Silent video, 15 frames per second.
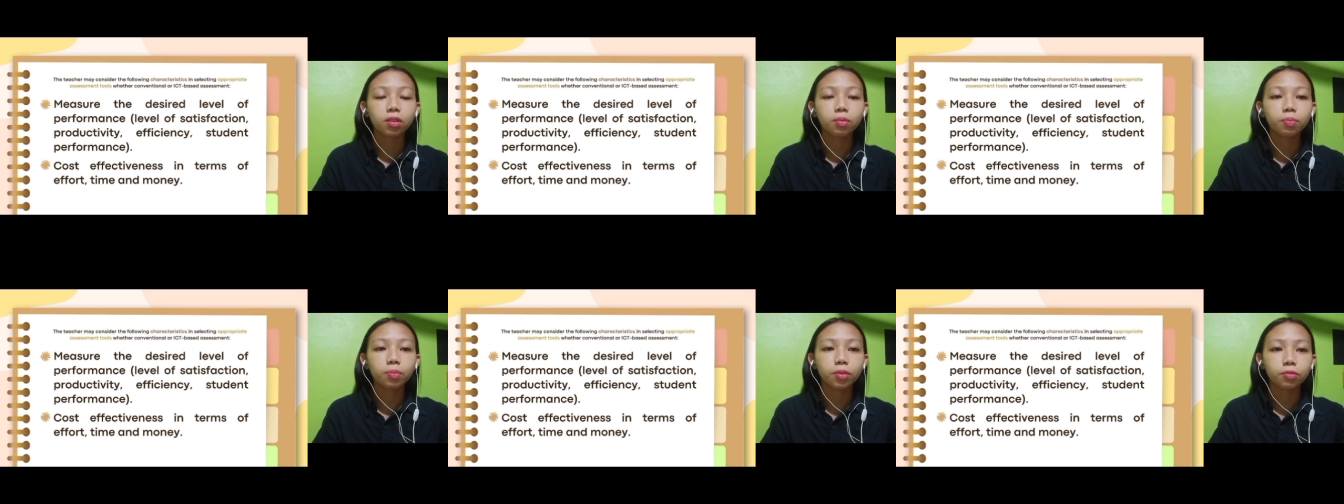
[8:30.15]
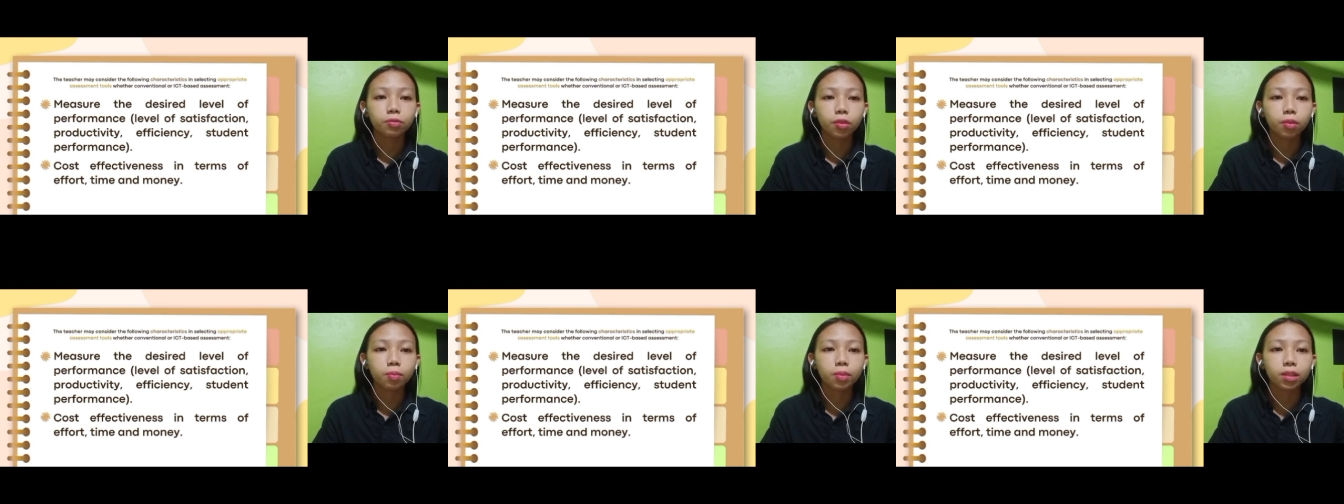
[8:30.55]
of
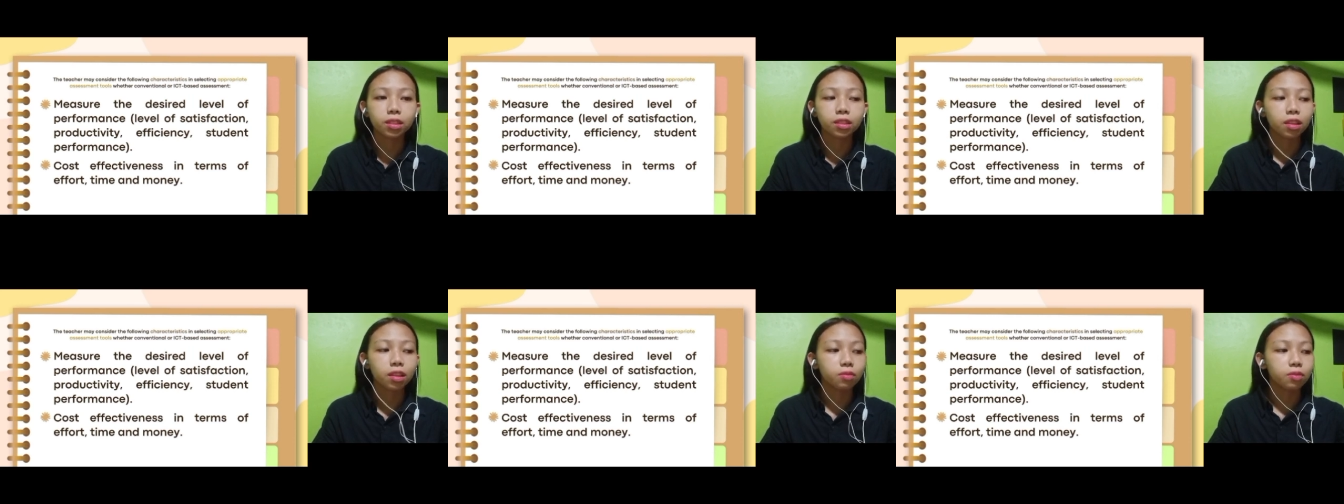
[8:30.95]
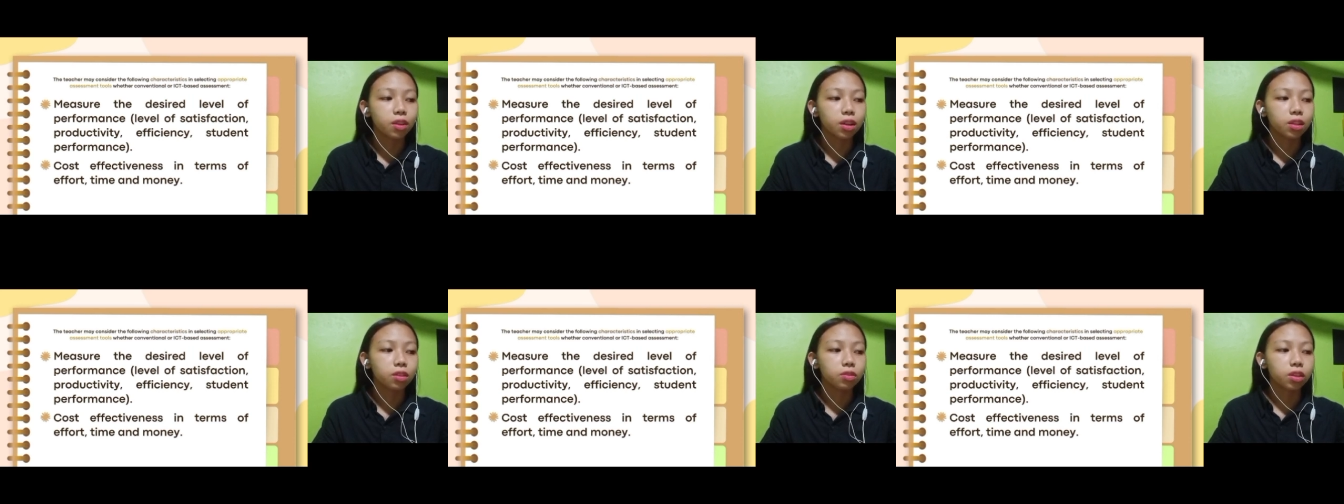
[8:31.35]
performance that we
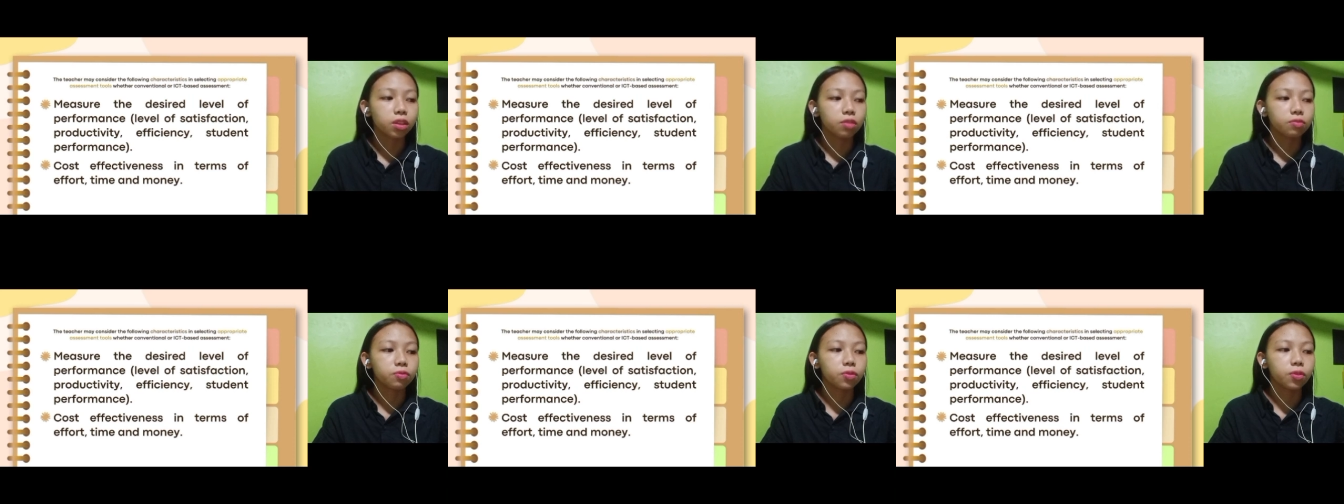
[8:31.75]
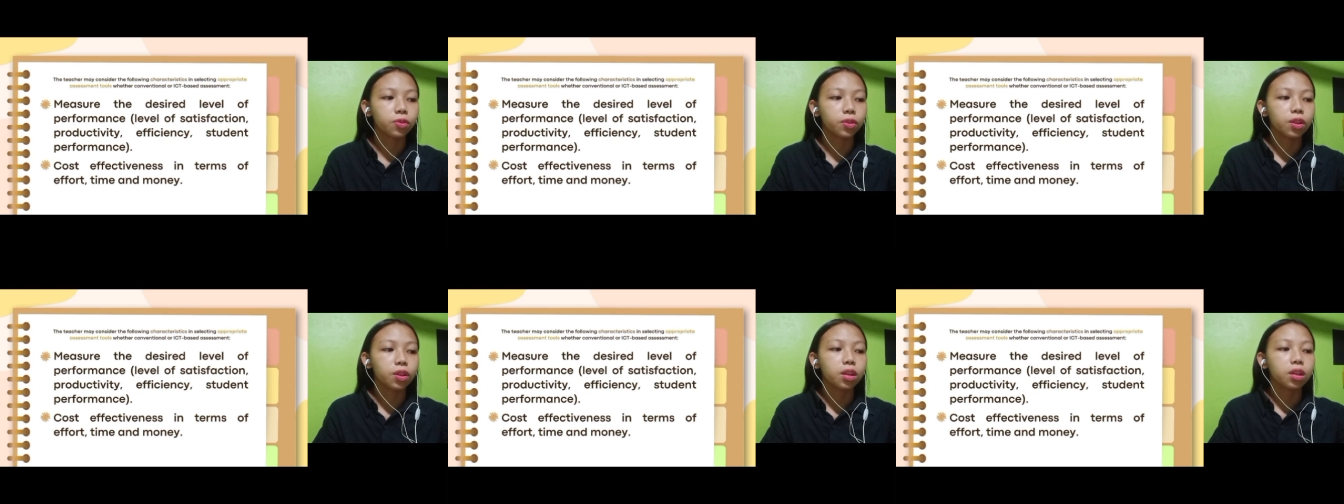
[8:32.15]
are looking
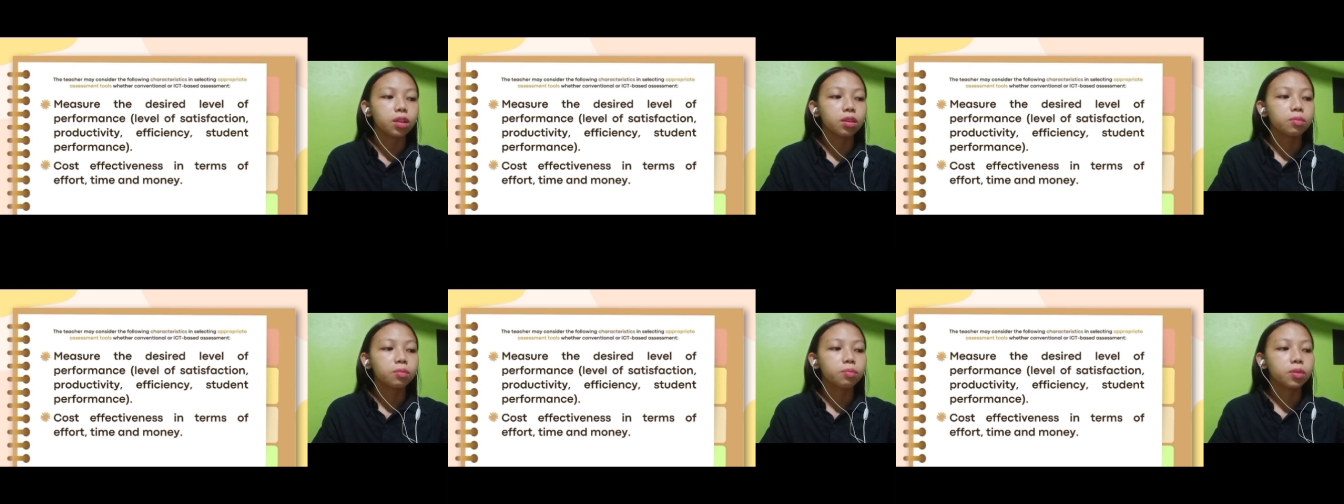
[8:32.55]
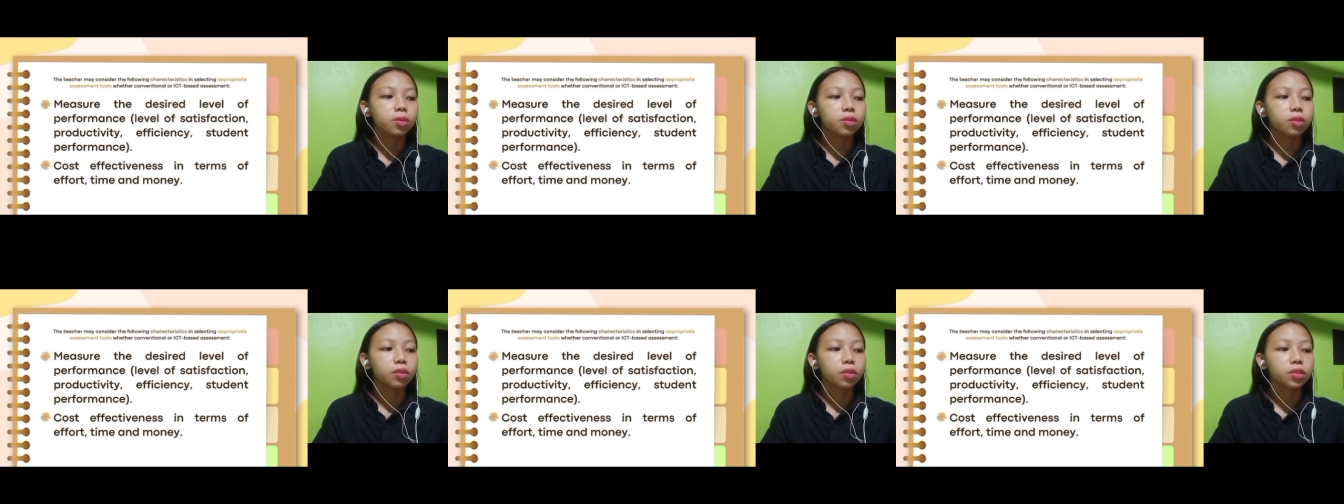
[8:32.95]
for
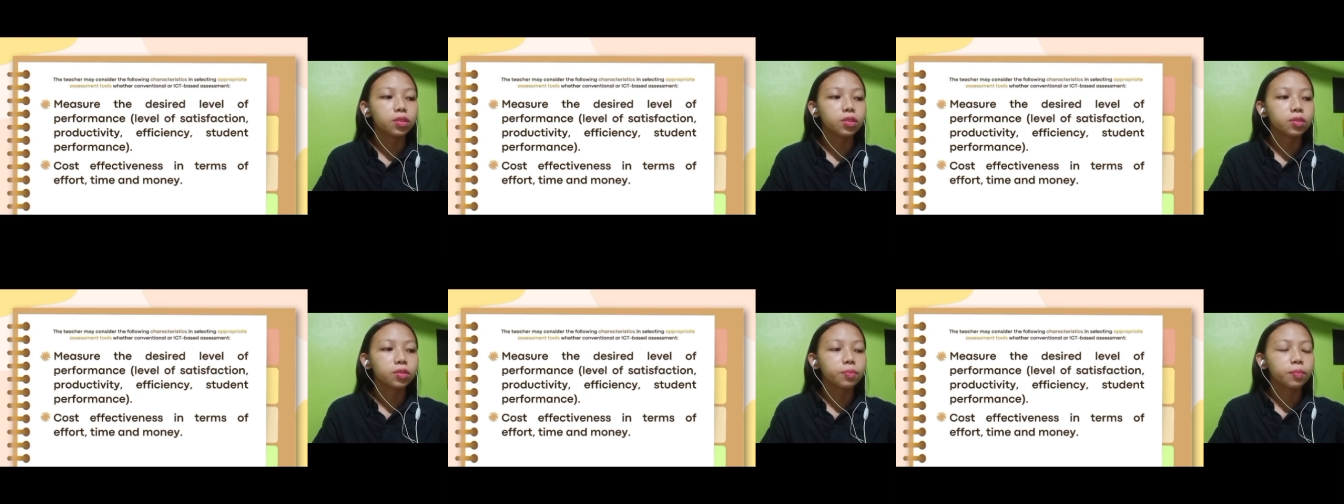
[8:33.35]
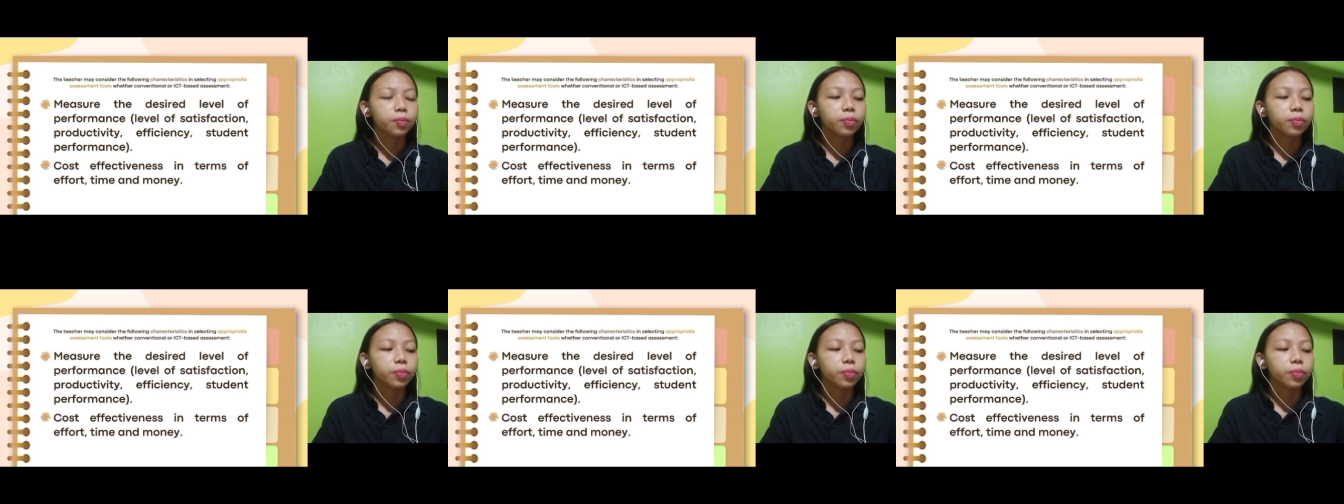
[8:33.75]
because